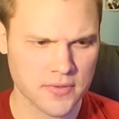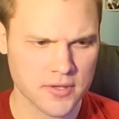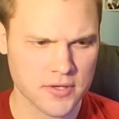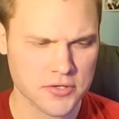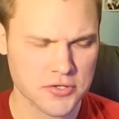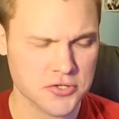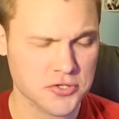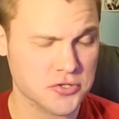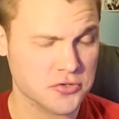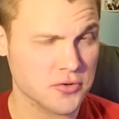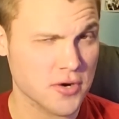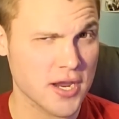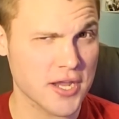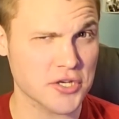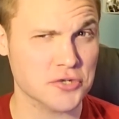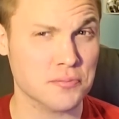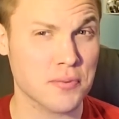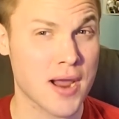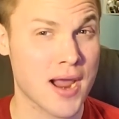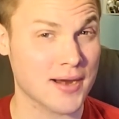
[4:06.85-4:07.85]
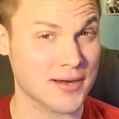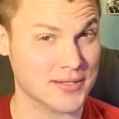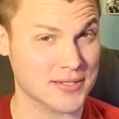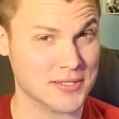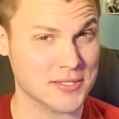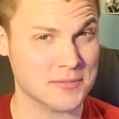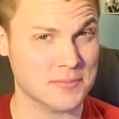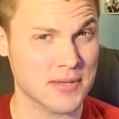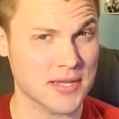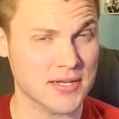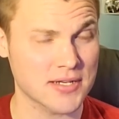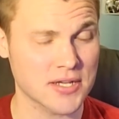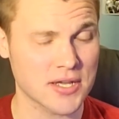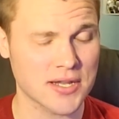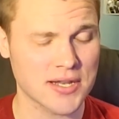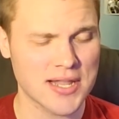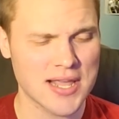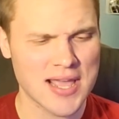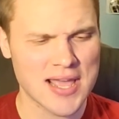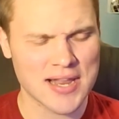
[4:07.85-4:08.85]
strange practices being
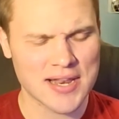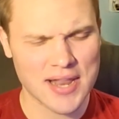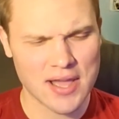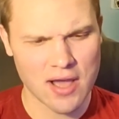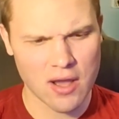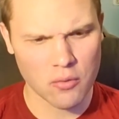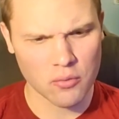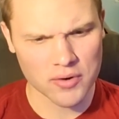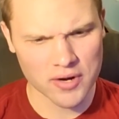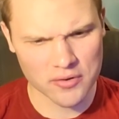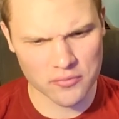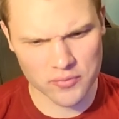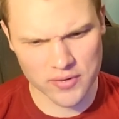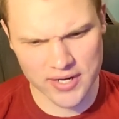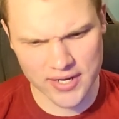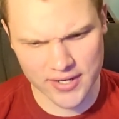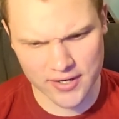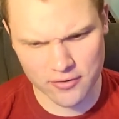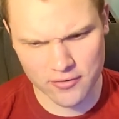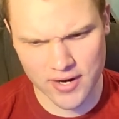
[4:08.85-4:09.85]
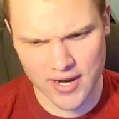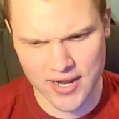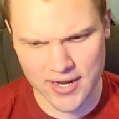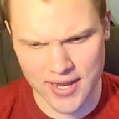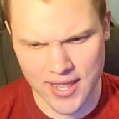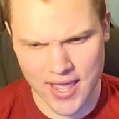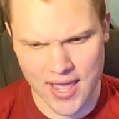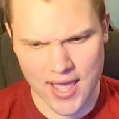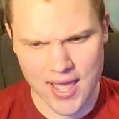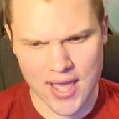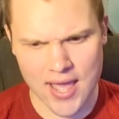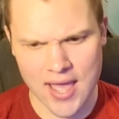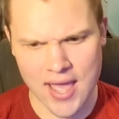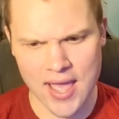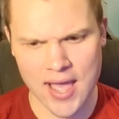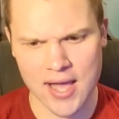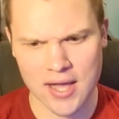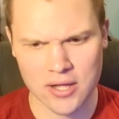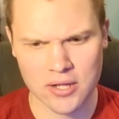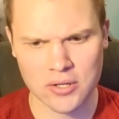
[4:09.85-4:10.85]
done. Now, I want to reiterate
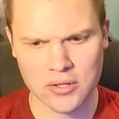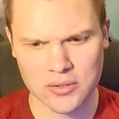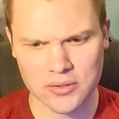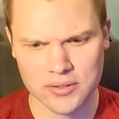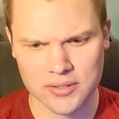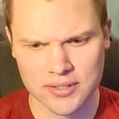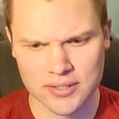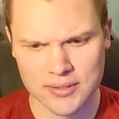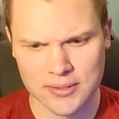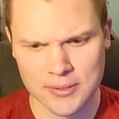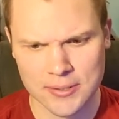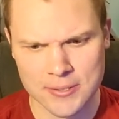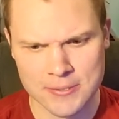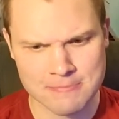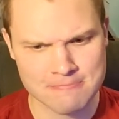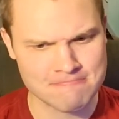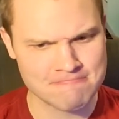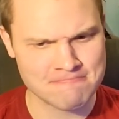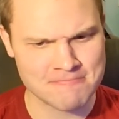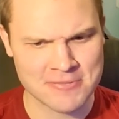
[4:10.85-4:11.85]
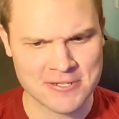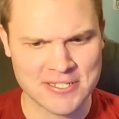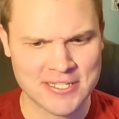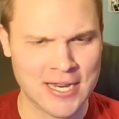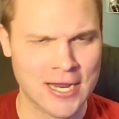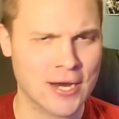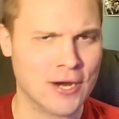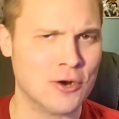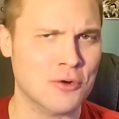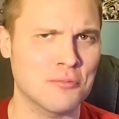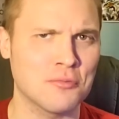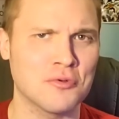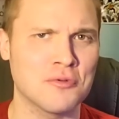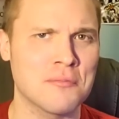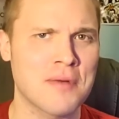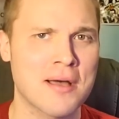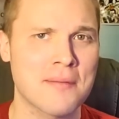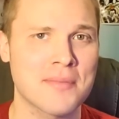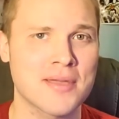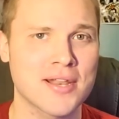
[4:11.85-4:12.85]
how terrible
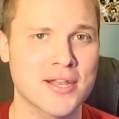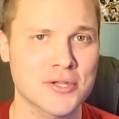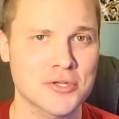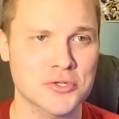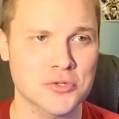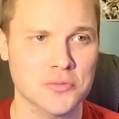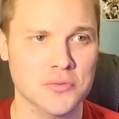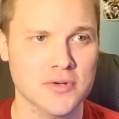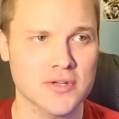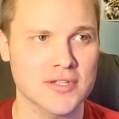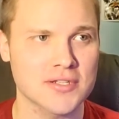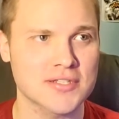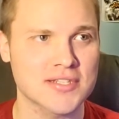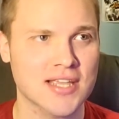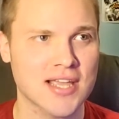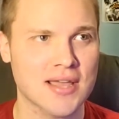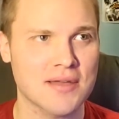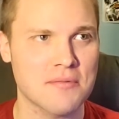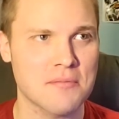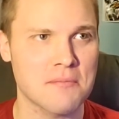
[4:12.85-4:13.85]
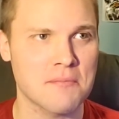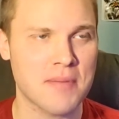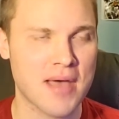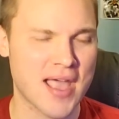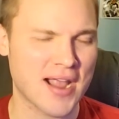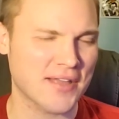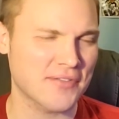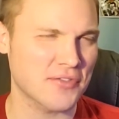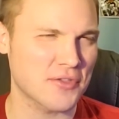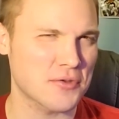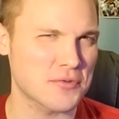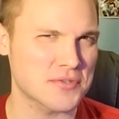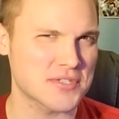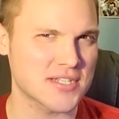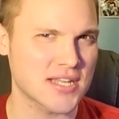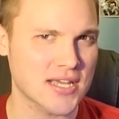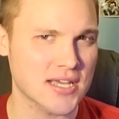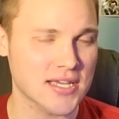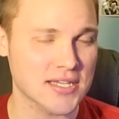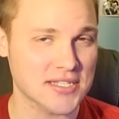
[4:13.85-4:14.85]
my manager was back in those
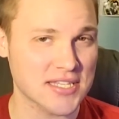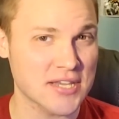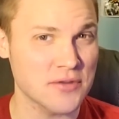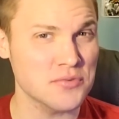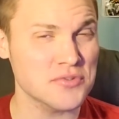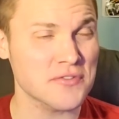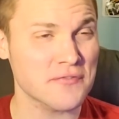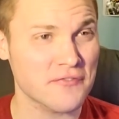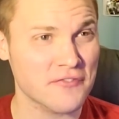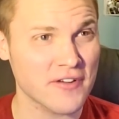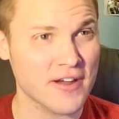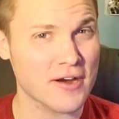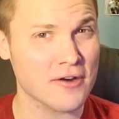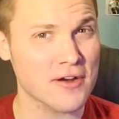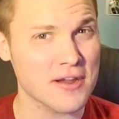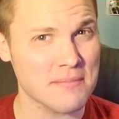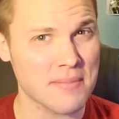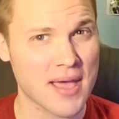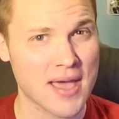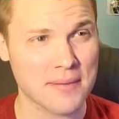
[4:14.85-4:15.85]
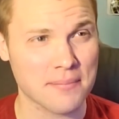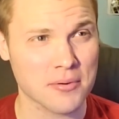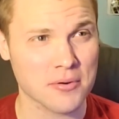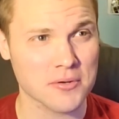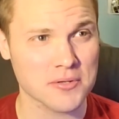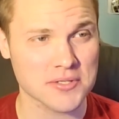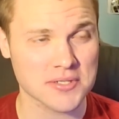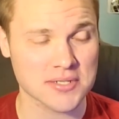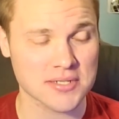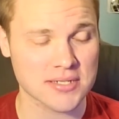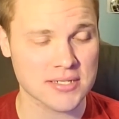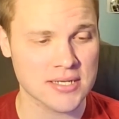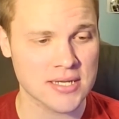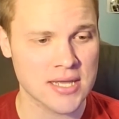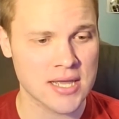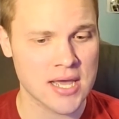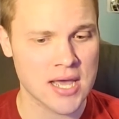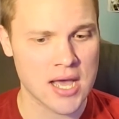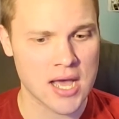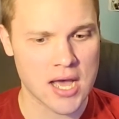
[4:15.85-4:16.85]
days. He was a very bad person.
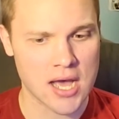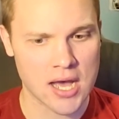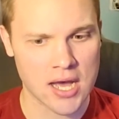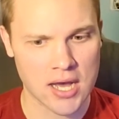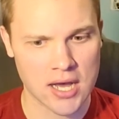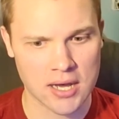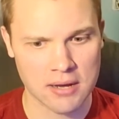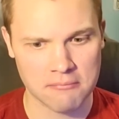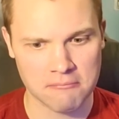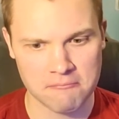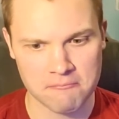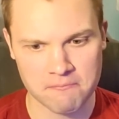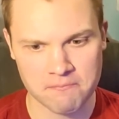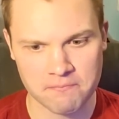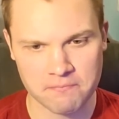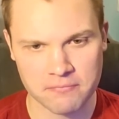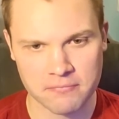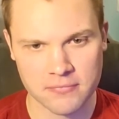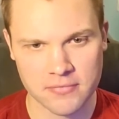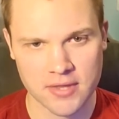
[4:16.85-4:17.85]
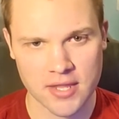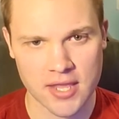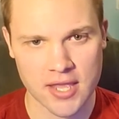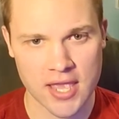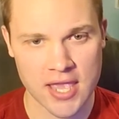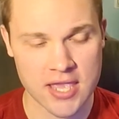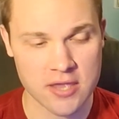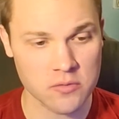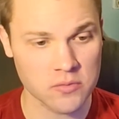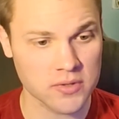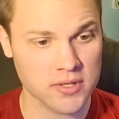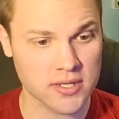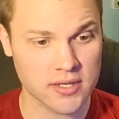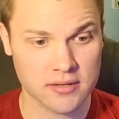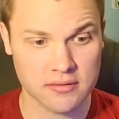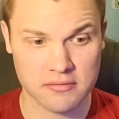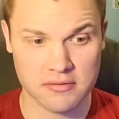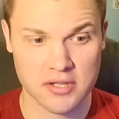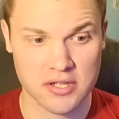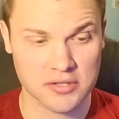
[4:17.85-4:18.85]
Um, he
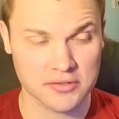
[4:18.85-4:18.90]
would